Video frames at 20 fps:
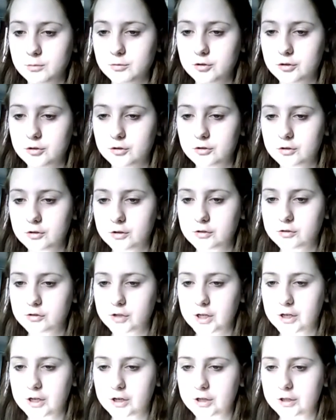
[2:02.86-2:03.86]
shoes?
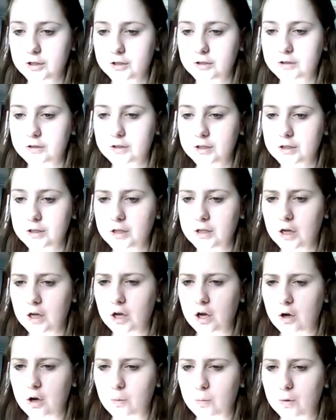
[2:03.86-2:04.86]
Trainers.
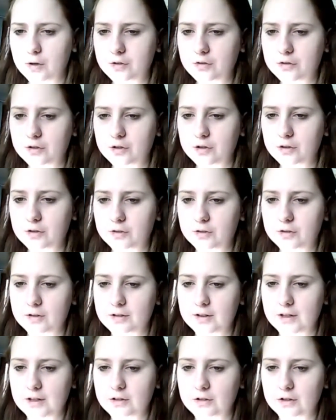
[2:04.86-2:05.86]
What do you
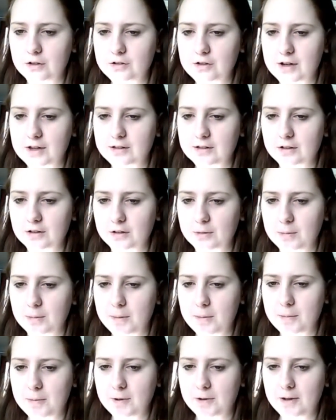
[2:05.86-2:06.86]
say to address a group of
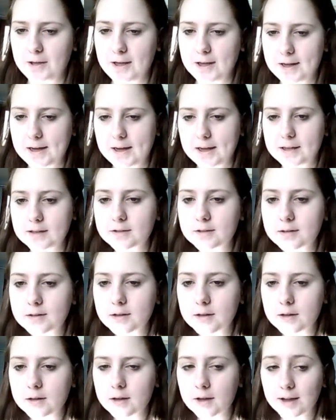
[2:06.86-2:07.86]
people? Hey guys.
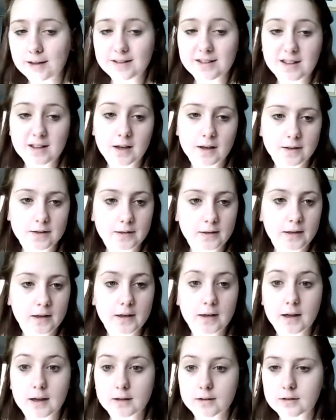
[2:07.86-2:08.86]
I say
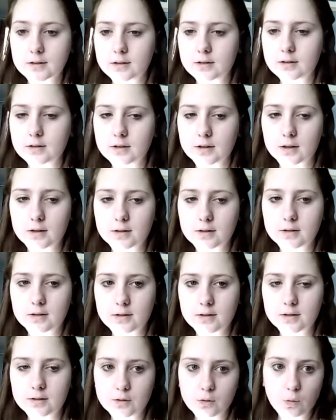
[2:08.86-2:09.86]
hey guys. It's
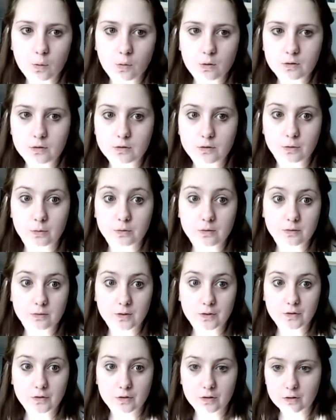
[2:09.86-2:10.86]
so
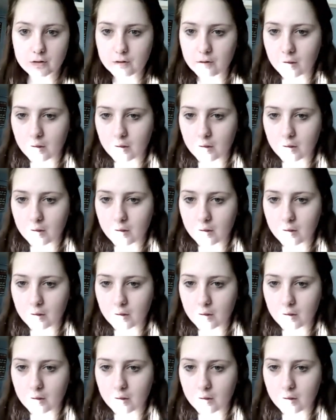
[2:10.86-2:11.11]
original.